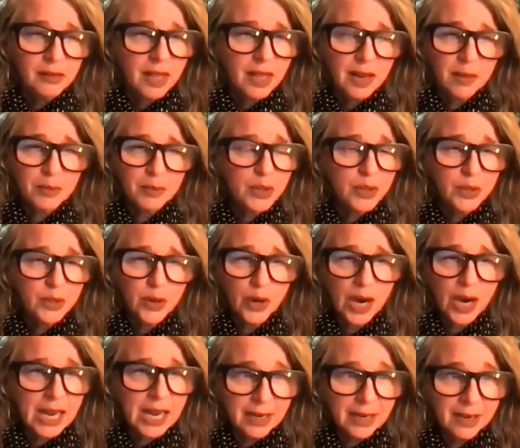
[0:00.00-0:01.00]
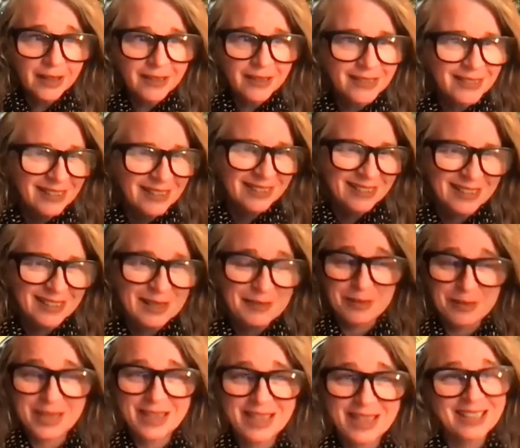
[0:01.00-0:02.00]
that I'm doing great
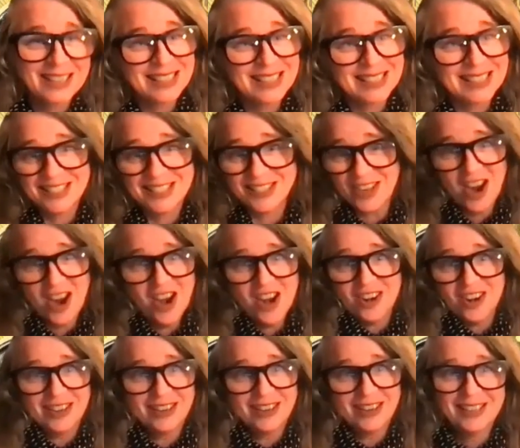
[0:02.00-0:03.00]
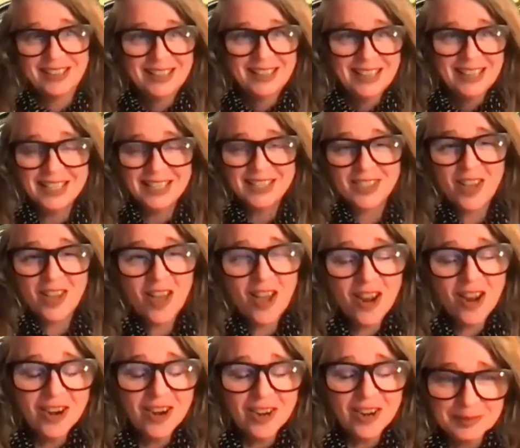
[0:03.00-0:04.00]
because it's hard. It's all
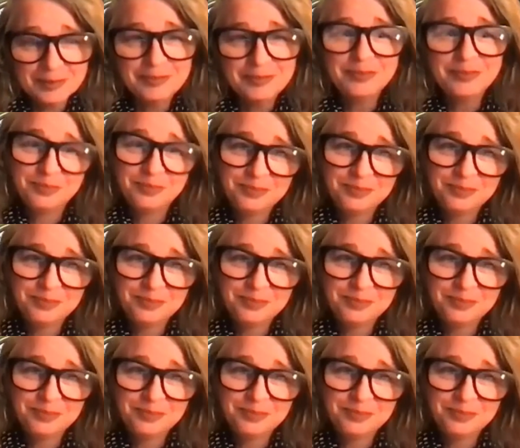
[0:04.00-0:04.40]
hard.